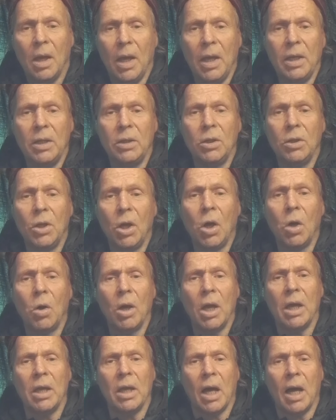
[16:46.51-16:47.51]
And
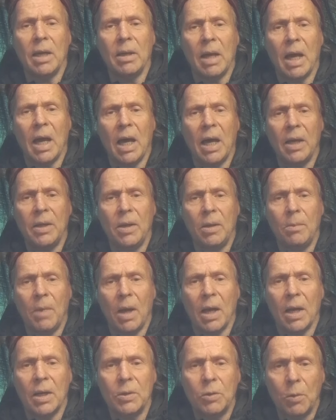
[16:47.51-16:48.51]
now I
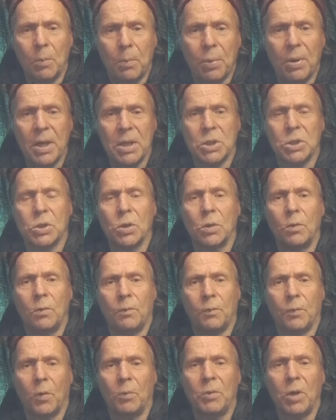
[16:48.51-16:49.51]
am under
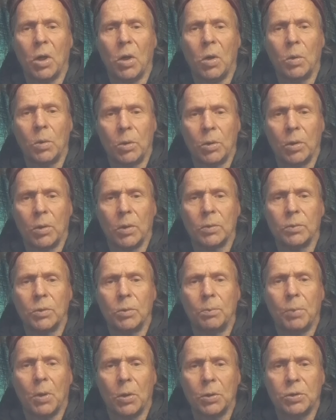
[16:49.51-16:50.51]
pressure from the owner of
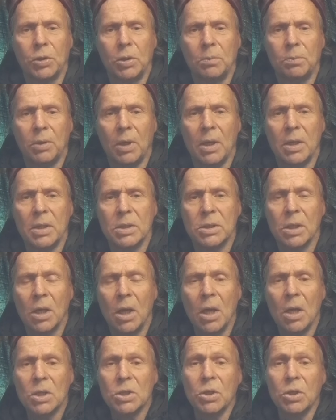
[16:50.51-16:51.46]
the parking place.